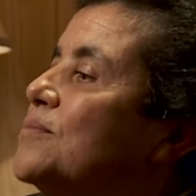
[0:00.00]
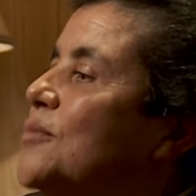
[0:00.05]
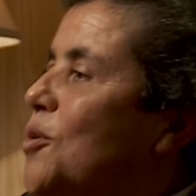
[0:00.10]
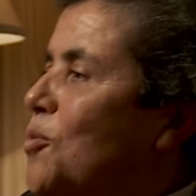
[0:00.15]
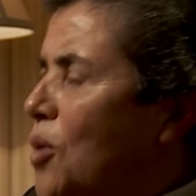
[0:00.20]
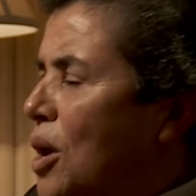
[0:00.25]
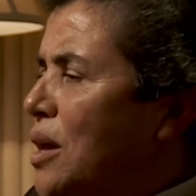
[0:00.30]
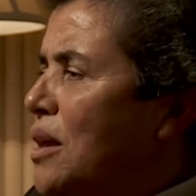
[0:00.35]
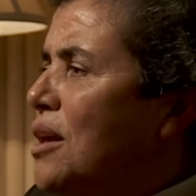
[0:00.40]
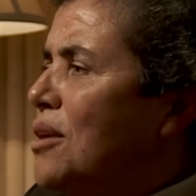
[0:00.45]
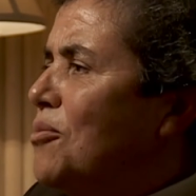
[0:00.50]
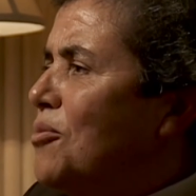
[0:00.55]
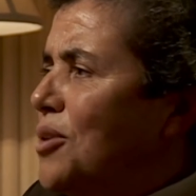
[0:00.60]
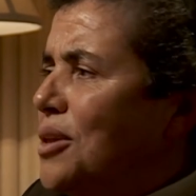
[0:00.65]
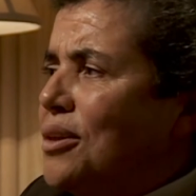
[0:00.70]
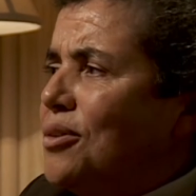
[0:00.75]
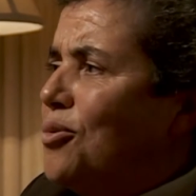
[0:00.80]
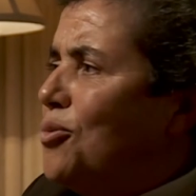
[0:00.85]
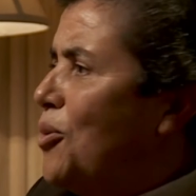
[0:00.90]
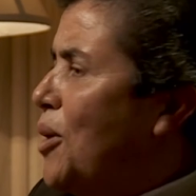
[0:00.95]
Walking
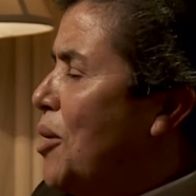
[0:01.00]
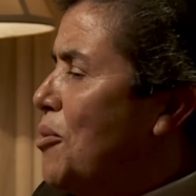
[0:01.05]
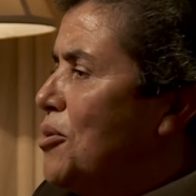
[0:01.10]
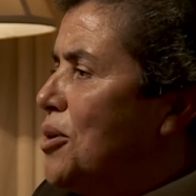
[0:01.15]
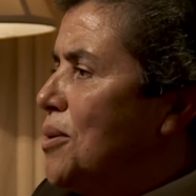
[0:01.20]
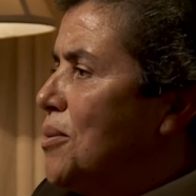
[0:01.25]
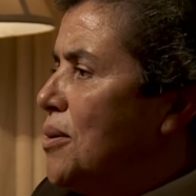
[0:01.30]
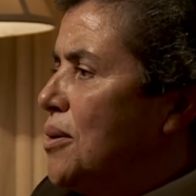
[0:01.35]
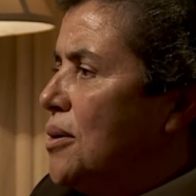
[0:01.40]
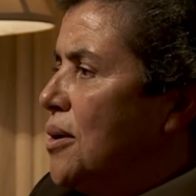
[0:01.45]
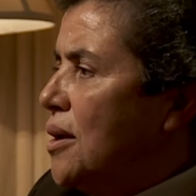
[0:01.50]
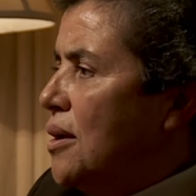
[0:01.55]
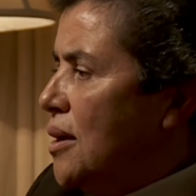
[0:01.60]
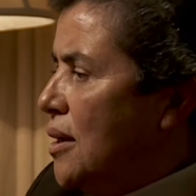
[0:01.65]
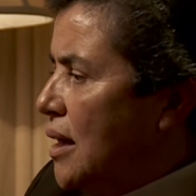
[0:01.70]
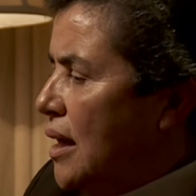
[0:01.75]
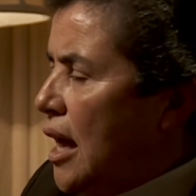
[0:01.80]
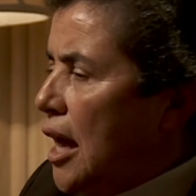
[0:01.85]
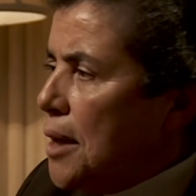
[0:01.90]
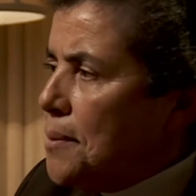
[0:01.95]
with whoever
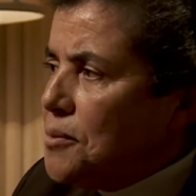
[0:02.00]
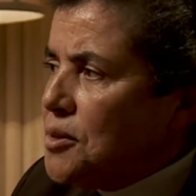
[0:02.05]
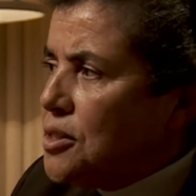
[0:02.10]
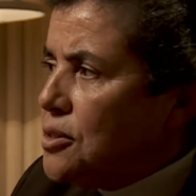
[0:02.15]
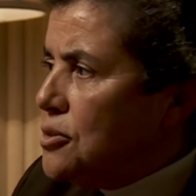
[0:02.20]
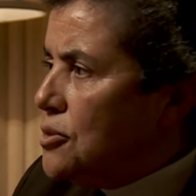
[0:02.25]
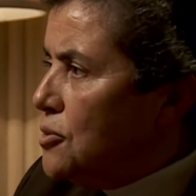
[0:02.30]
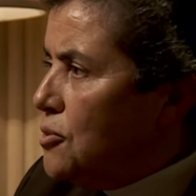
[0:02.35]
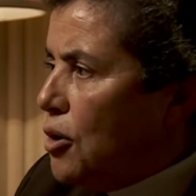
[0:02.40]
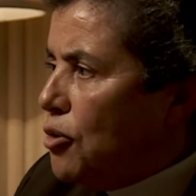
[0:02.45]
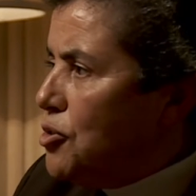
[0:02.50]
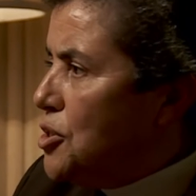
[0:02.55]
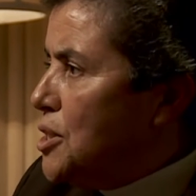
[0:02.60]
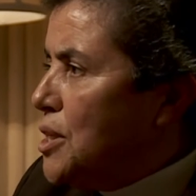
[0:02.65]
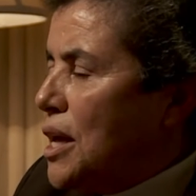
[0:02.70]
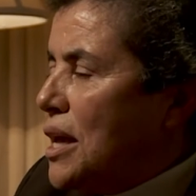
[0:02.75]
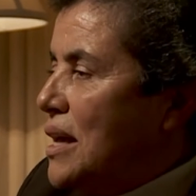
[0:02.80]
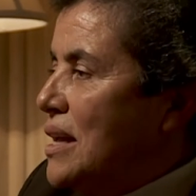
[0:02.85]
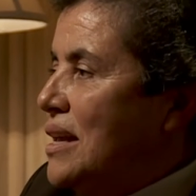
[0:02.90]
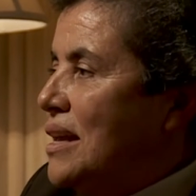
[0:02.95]
comes to our
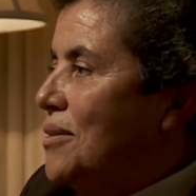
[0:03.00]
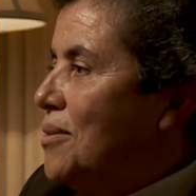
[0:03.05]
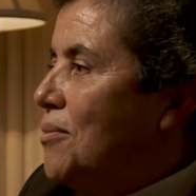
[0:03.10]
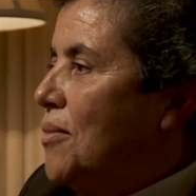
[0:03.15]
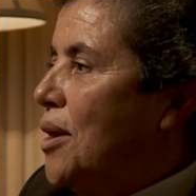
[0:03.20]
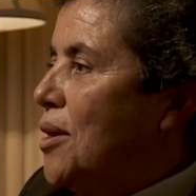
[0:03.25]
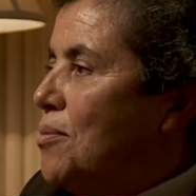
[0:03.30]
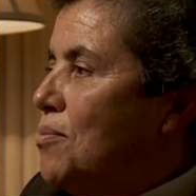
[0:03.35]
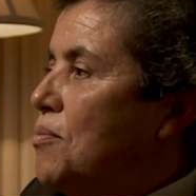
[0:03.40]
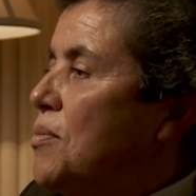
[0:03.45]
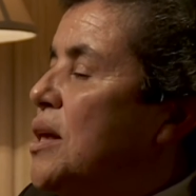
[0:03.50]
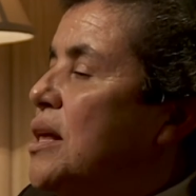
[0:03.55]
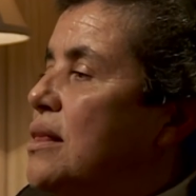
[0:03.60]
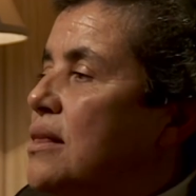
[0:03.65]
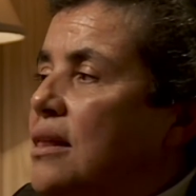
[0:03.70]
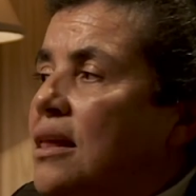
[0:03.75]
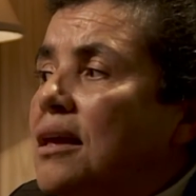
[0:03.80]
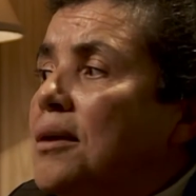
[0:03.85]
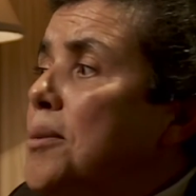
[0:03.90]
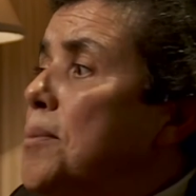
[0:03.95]
side and meet
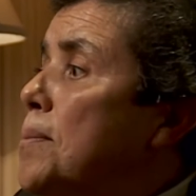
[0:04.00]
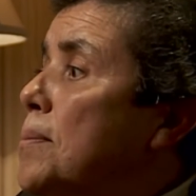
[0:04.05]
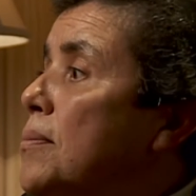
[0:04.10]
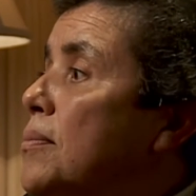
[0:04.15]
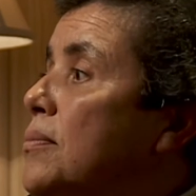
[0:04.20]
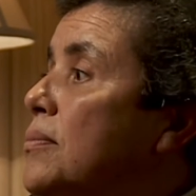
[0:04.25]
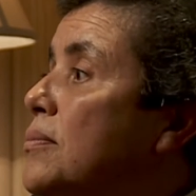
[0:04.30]
them